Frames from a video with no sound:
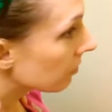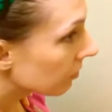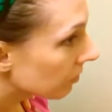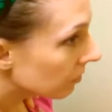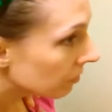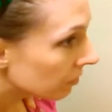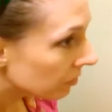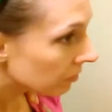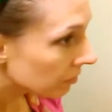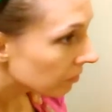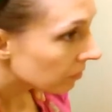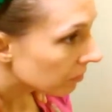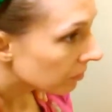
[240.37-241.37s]
are slightly
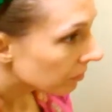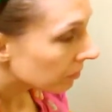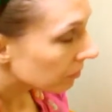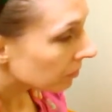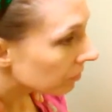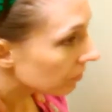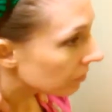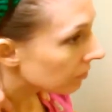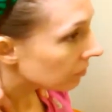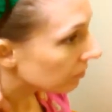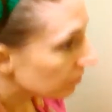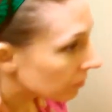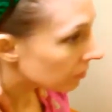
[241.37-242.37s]
white, and I'm getting
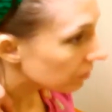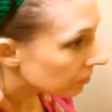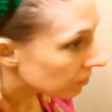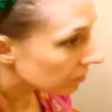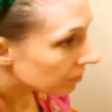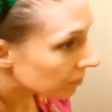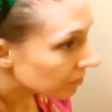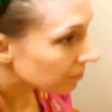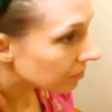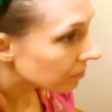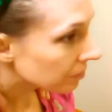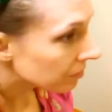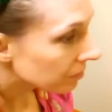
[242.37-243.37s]
enough pressure. And
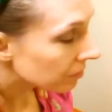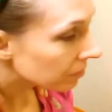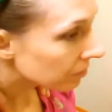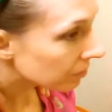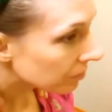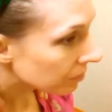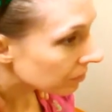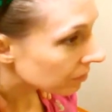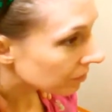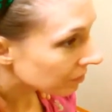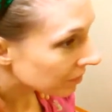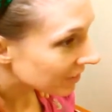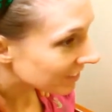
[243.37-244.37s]
Mandy is
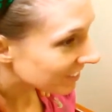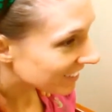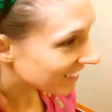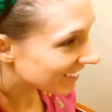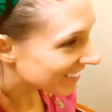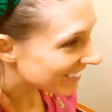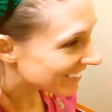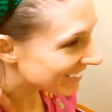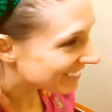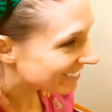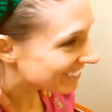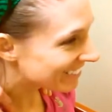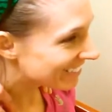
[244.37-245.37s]
telling me if it's too much or
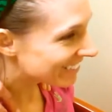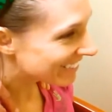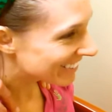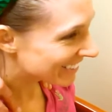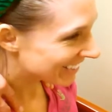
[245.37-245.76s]
too little.